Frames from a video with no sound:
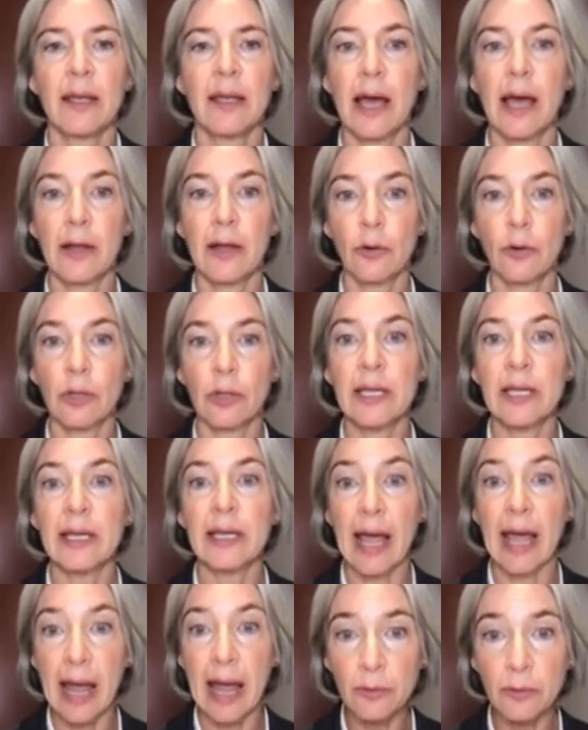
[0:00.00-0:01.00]
not only
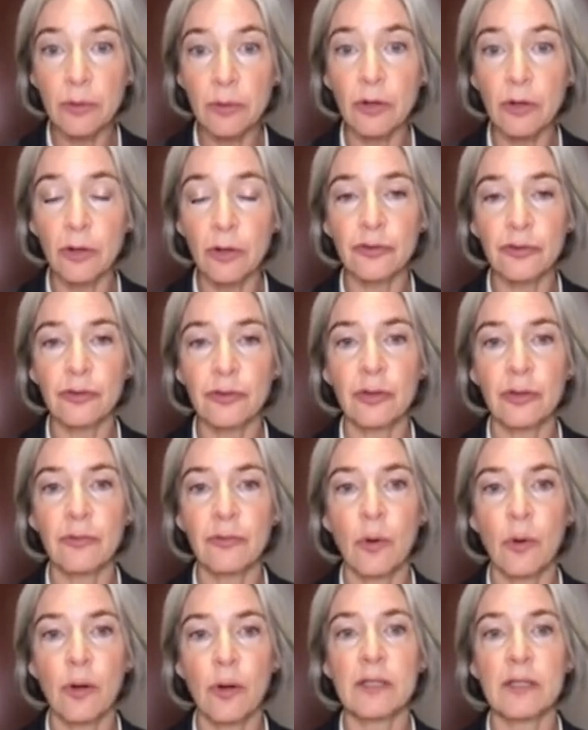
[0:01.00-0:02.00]
in agriculture,
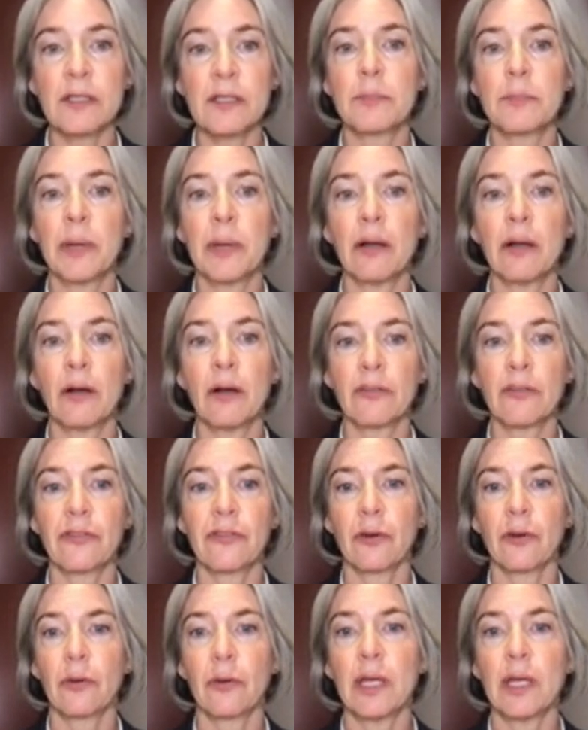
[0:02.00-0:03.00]
of course, but
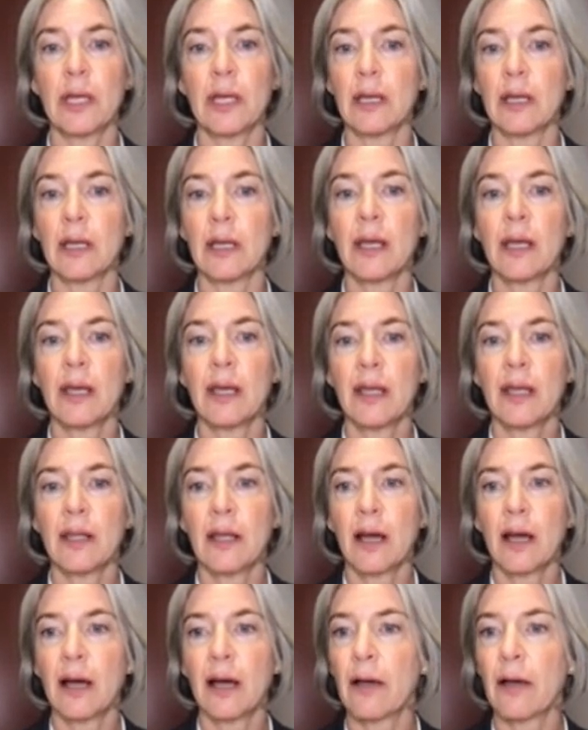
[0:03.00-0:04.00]
also in
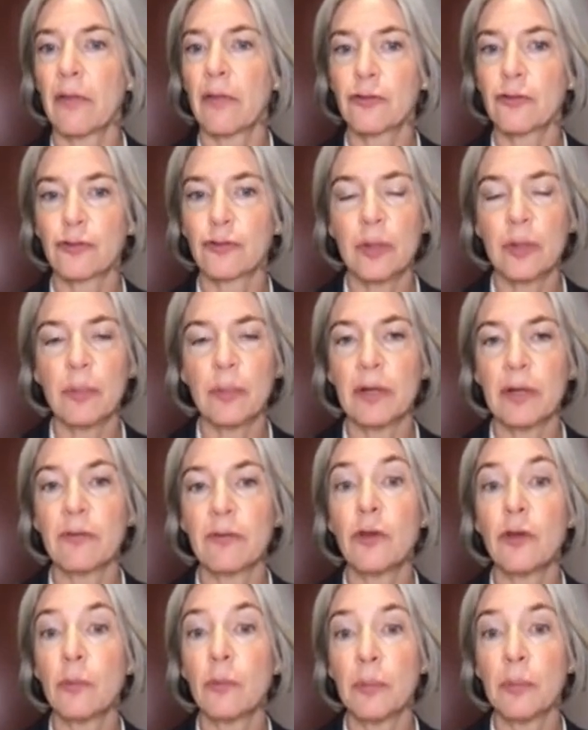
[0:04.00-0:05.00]
the treatment
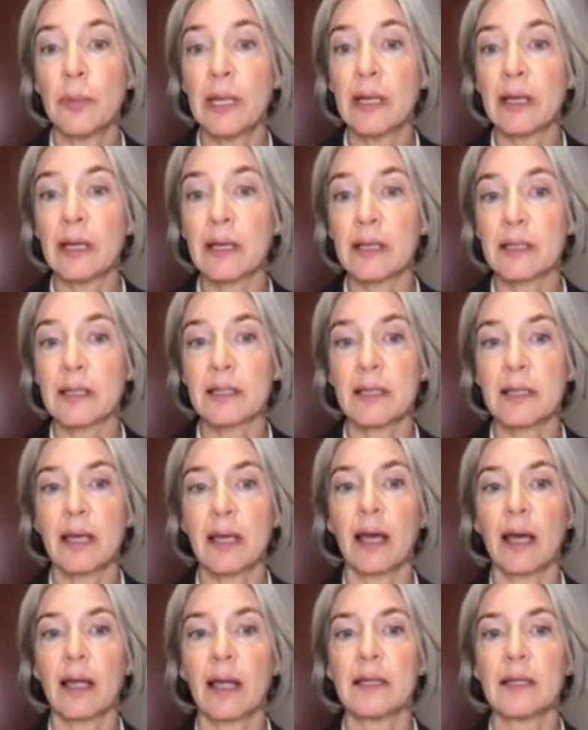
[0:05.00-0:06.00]
of human beings,
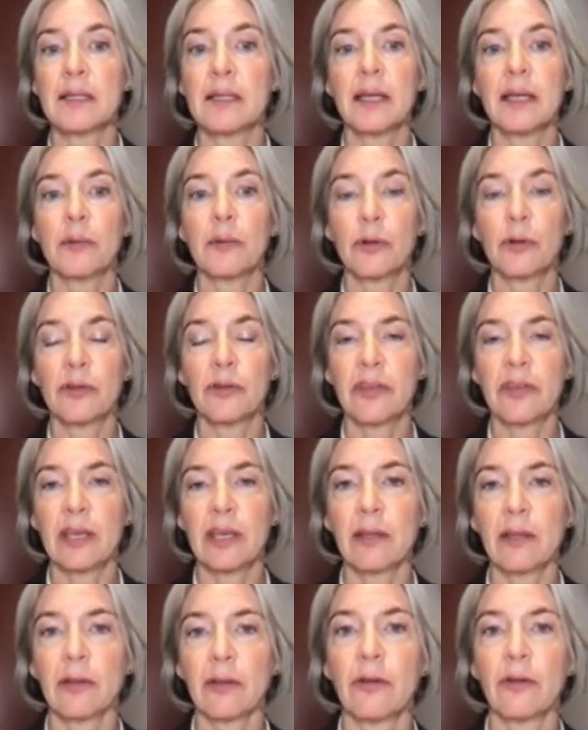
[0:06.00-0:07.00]
and in
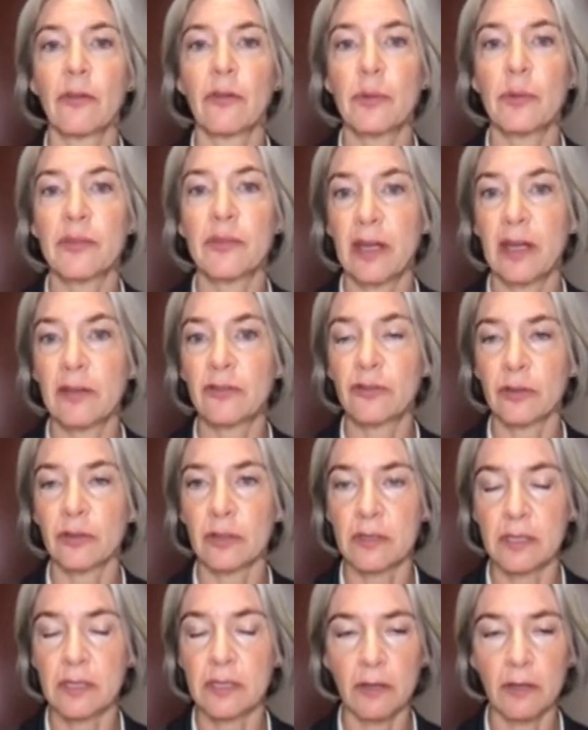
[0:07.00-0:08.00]
particular, the
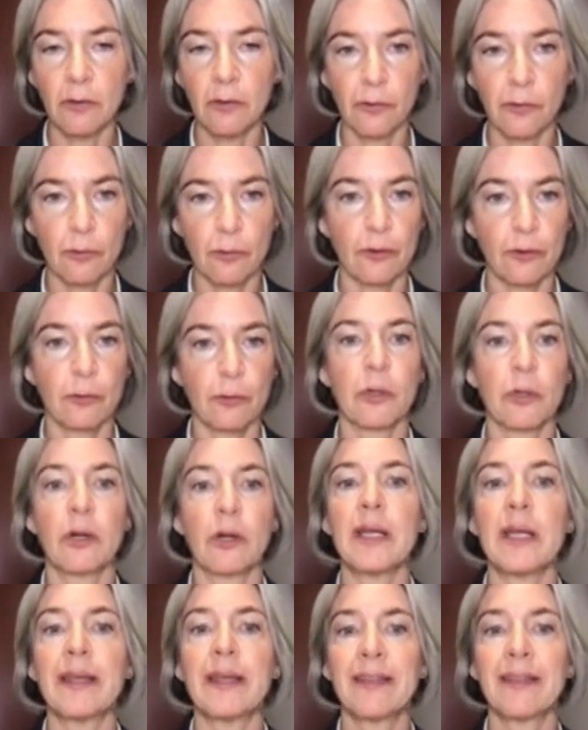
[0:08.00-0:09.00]
potential to use
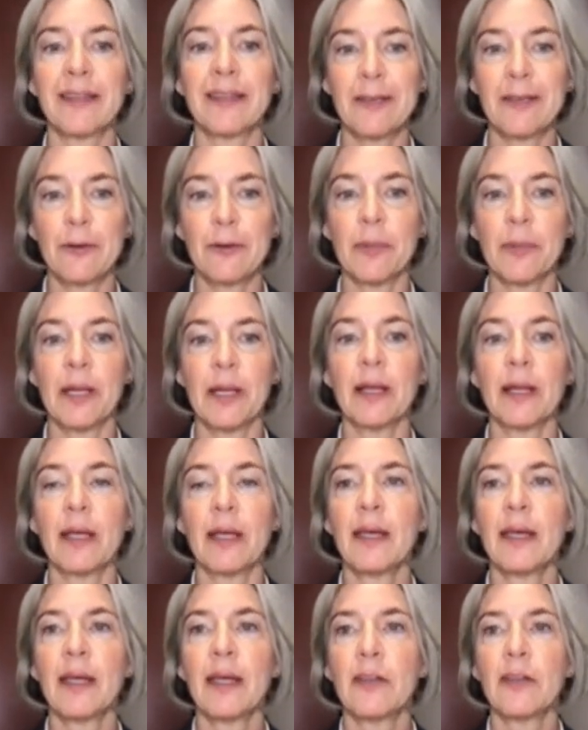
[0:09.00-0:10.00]
CRISPR in the
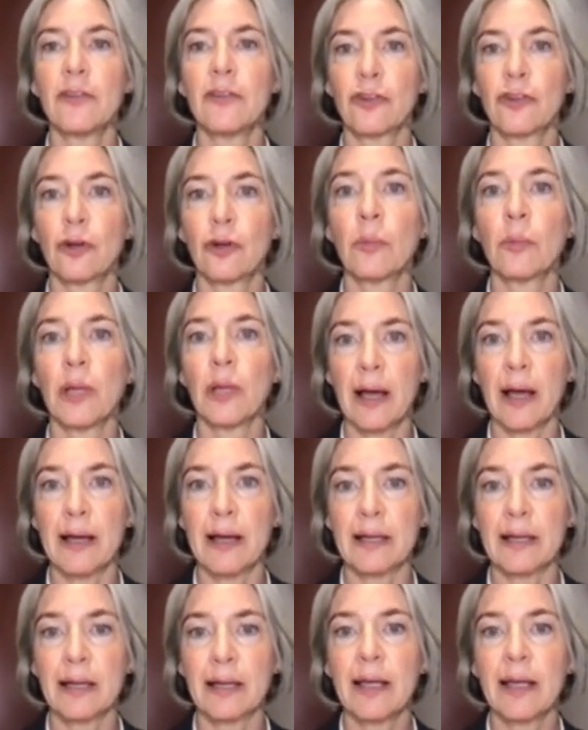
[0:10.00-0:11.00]
human
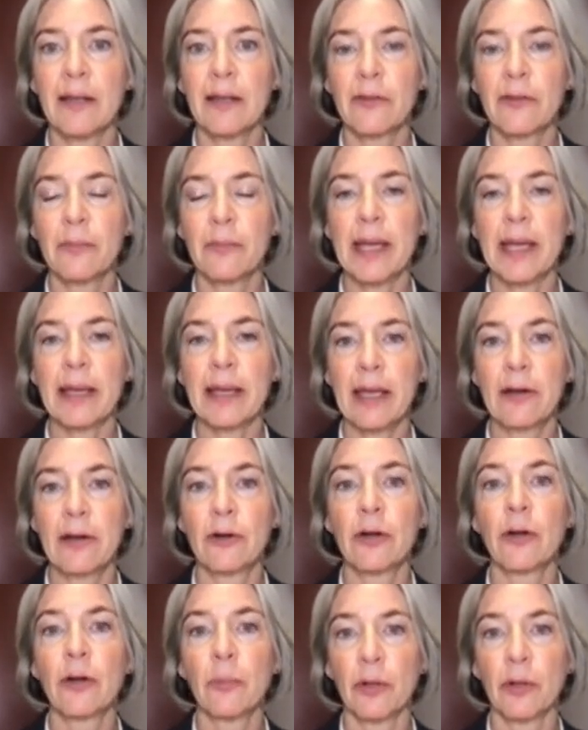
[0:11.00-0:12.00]
germline to make
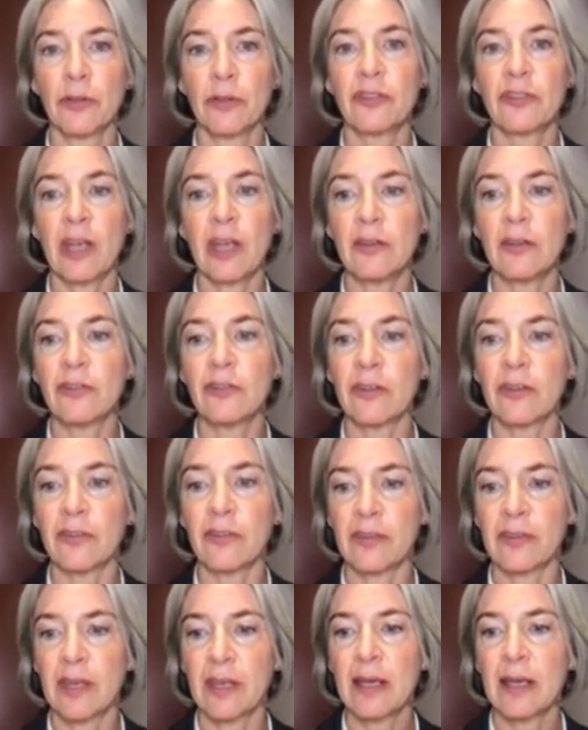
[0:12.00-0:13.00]
heritable
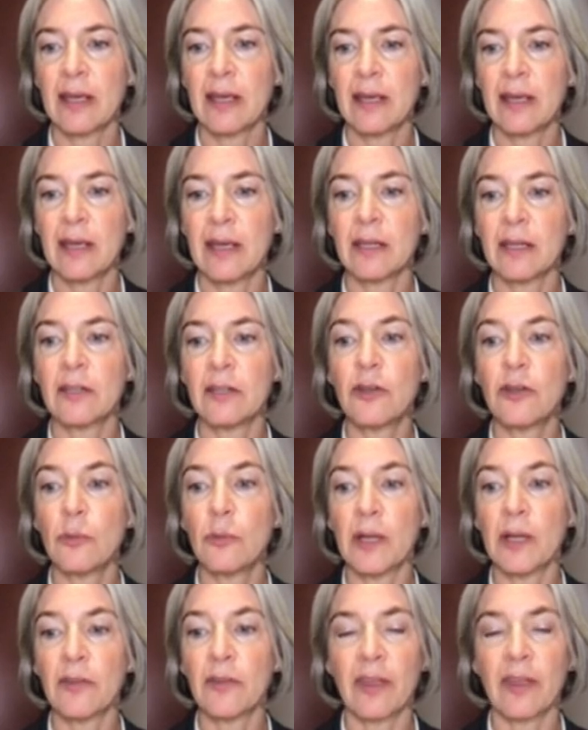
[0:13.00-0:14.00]
changes in
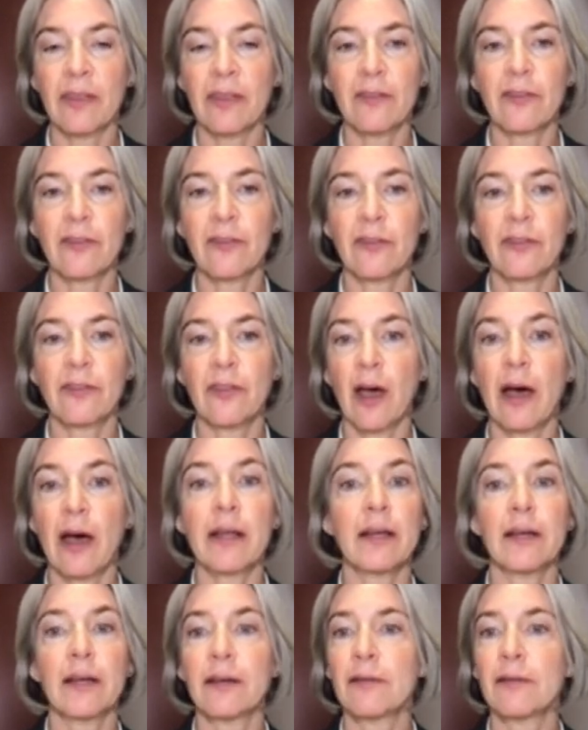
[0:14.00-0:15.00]
humans. And this is not